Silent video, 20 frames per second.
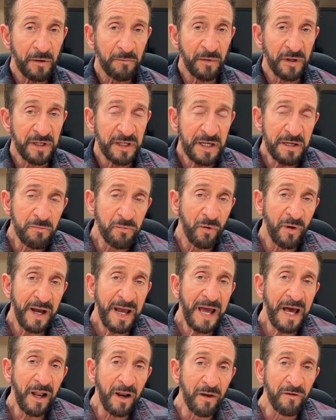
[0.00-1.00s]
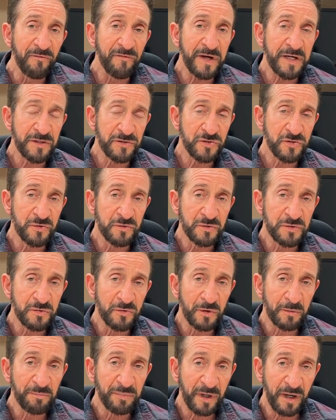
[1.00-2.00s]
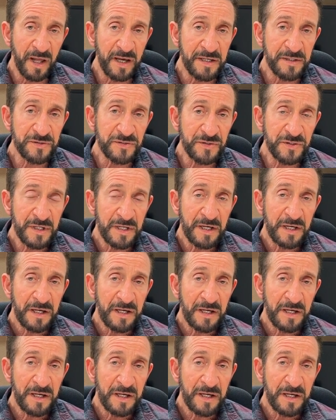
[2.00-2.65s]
but he will elevate you to a place